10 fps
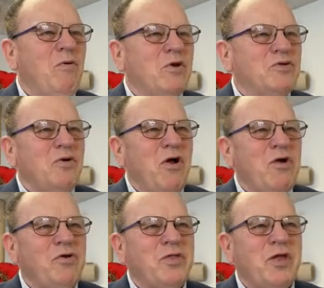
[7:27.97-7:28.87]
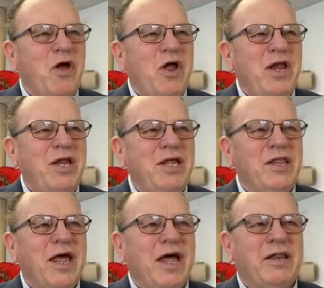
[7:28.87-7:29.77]
What's wrong with any
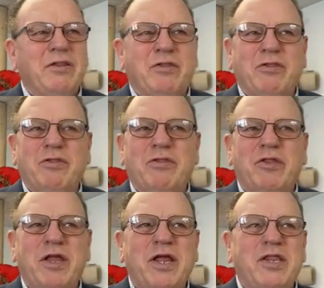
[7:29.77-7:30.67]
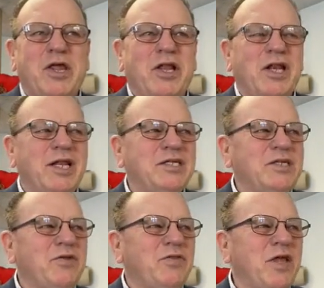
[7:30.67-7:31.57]
of that? In the
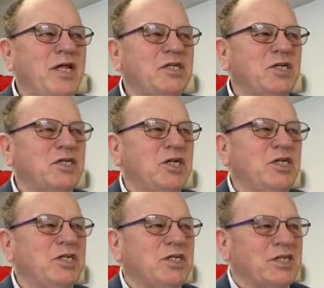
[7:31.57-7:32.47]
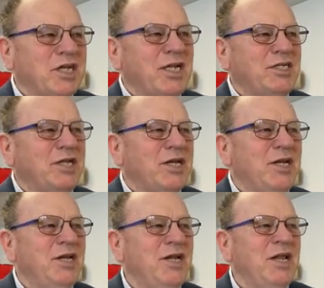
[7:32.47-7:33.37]
list of things that Jesus
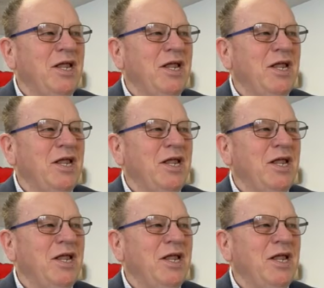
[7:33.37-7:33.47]
listed,